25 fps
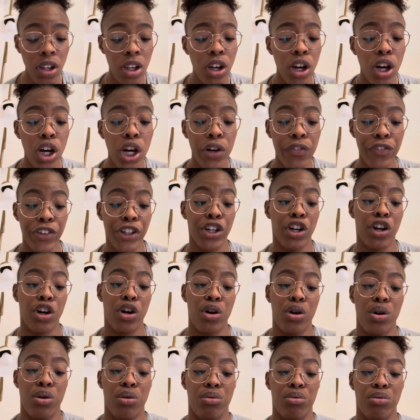of your
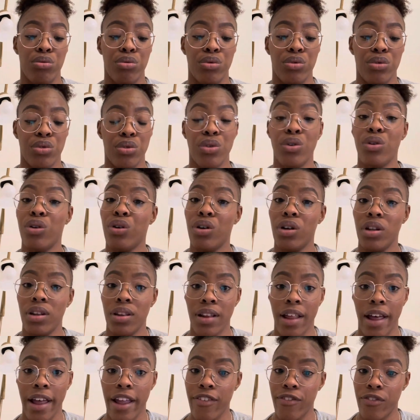own
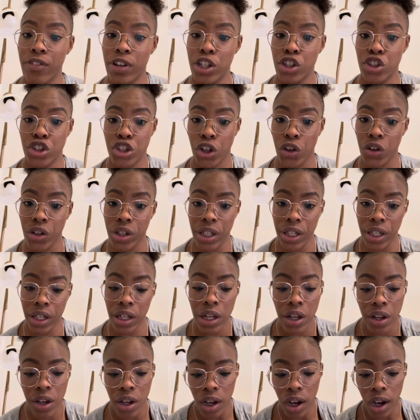life and journey.
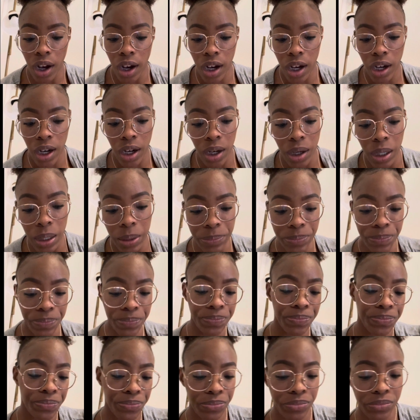Um,
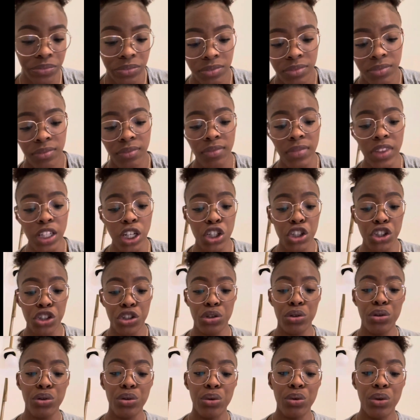
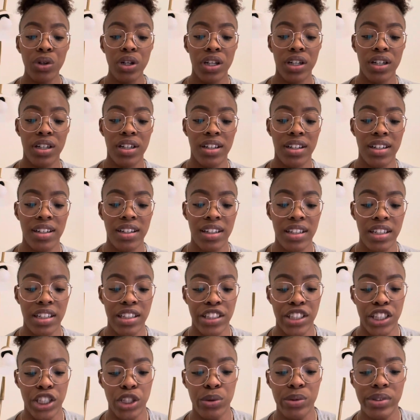do
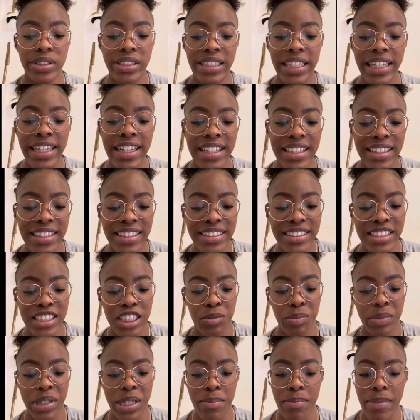you seek to
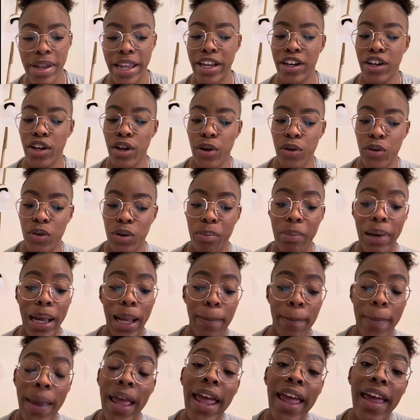be made known by
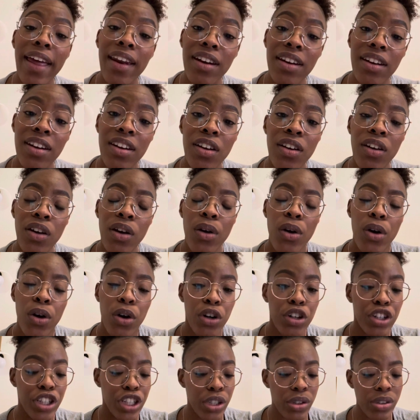man
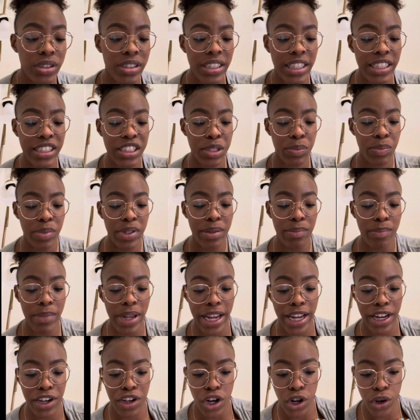or do you seek to be
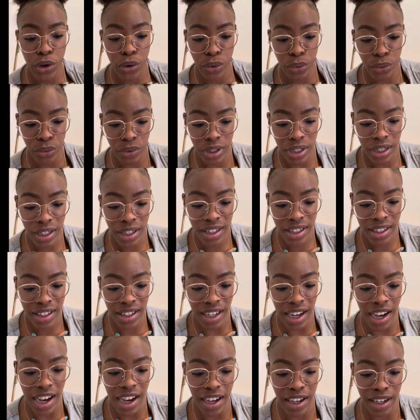made known
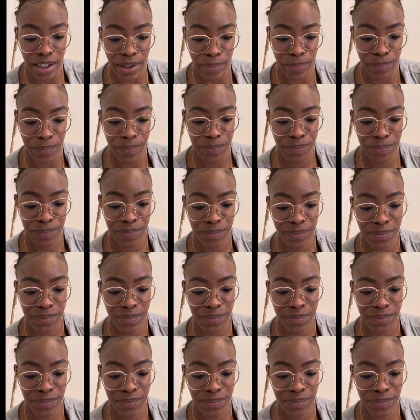um,